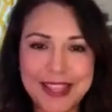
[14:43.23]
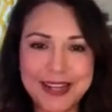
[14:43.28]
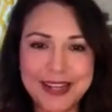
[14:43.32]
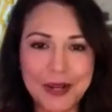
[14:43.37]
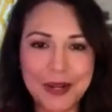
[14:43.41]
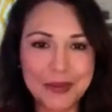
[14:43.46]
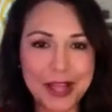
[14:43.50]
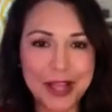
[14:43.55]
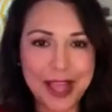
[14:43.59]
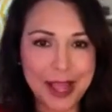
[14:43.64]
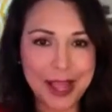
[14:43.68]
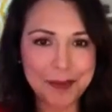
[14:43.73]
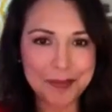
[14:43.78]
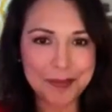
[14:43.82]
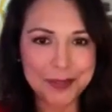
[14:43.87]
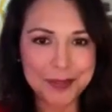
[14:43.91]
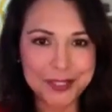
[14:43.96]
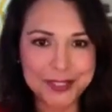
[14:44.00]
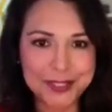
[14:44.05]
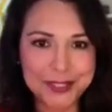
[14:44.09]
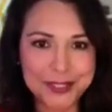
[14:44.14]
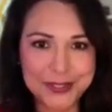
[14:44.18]
And I will
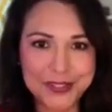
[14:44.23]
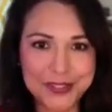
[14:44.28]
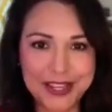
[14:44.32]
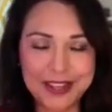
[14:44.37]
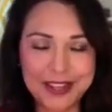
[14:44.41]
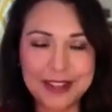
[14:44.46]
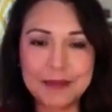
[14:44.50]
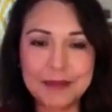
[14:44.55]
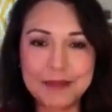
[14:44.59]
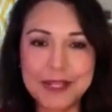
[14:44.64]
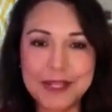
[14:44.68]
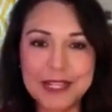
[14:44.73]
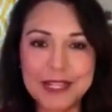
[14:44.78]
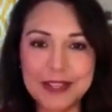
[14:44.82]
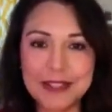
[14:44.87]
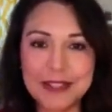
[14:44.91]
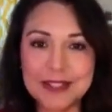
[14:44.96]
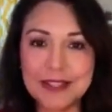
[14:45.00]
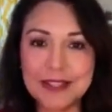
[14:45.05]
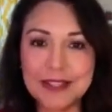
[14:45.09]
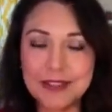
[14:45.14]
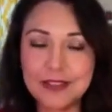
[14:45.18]
happily do that
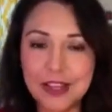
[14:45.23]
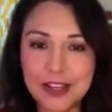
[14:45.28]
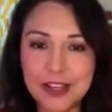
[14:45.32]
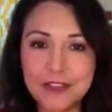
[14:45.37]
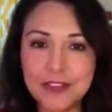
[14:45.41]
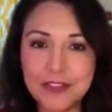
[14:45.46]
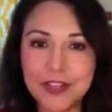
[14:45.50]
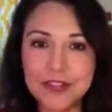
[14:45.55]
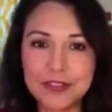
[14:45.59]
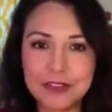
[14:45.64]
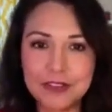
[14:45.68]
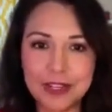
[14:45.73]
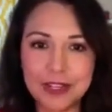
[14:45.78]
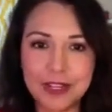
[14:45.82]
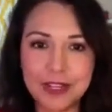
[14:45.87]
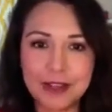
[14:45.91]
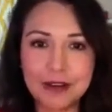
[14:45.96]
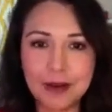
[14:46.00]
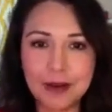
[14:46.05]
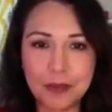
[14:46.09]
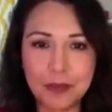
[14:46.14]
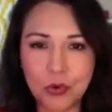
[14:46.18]
because a lot of us
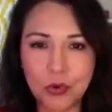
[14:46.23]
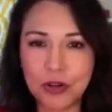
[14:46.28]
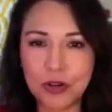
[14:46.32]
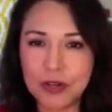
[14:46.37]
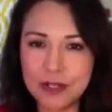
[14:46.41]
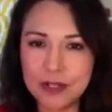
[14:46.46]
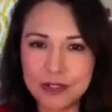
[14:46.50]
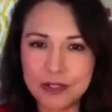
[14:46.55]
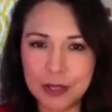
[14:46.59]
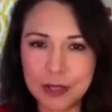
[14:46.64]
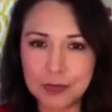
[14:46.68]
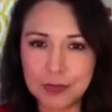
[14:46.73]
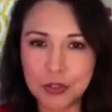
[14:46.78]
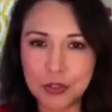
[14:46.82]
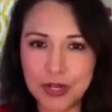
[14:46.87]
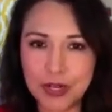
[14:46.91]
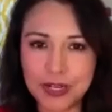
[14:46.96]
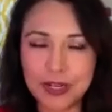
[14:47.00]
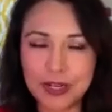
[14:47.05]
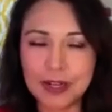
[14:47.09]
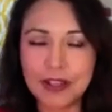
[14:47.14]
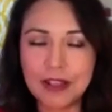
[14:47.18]
need a more in-depth
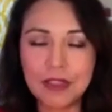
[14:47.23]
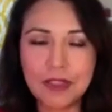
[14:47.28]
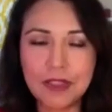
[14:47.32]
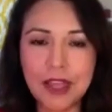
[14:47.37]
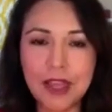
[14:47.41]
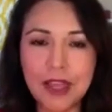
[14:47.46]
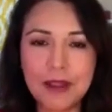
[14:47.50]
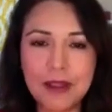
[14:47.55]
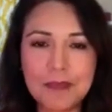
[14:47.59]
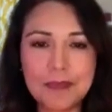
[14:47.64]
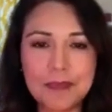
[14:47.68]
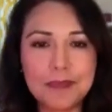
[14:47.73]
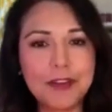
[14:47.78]
training on that.